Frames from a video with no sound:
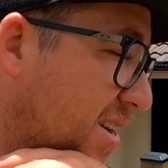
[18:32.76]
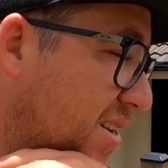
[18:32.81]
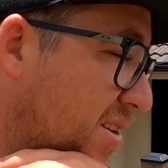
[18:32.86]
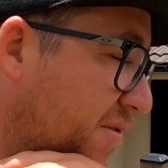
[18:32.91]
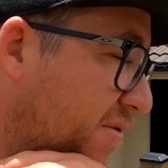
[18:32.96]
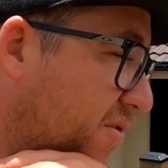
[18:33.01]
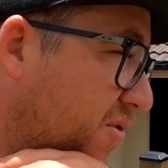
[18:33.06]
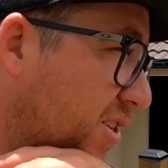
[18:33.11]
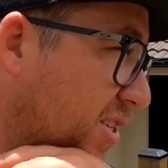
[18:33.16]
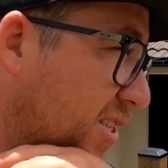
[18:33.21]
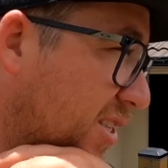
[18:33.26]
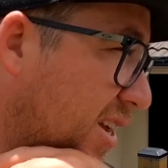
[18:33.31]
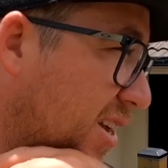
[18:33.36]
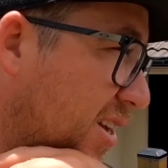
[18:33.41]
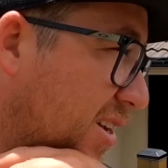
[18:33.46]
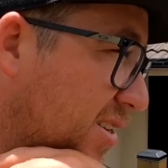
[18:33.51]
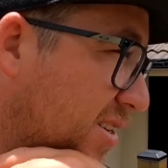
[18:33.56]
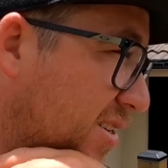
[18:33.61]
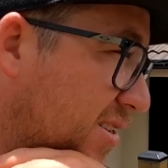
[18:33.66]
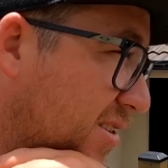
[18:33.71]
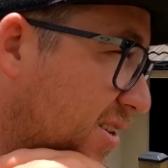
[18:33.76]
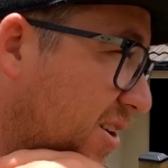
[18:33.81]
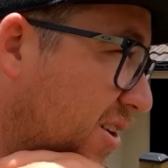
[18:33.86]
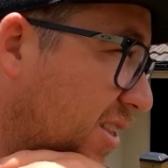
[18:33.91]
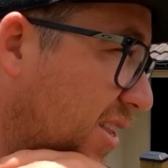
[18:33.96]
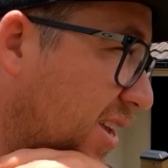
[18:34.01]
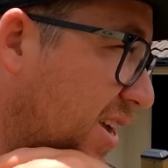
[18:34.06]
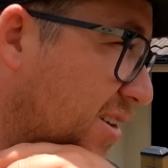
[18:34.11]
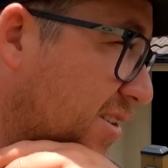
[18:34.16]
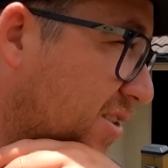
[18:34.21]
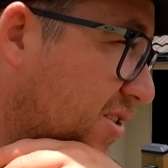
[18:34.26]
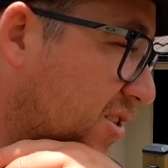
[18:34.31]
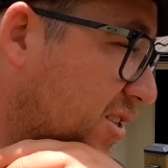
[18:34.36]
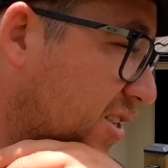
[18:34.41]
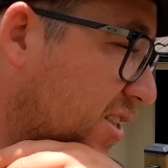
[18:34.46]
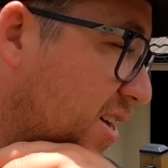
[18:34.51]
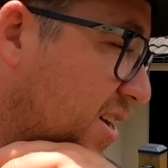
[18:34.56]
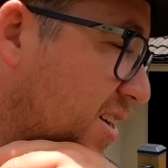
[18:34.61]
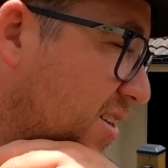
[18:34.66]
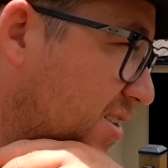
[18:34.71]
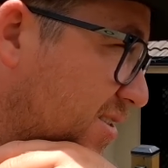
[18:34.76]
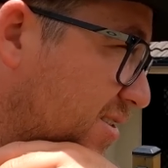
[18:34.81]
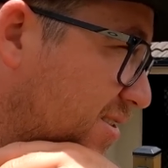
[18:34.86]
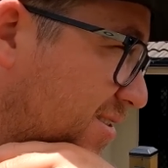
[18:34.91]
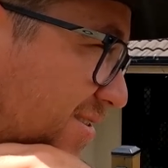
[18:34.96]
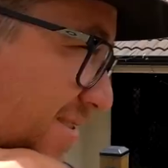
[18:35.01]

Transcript: And your voice can't go loud because of that.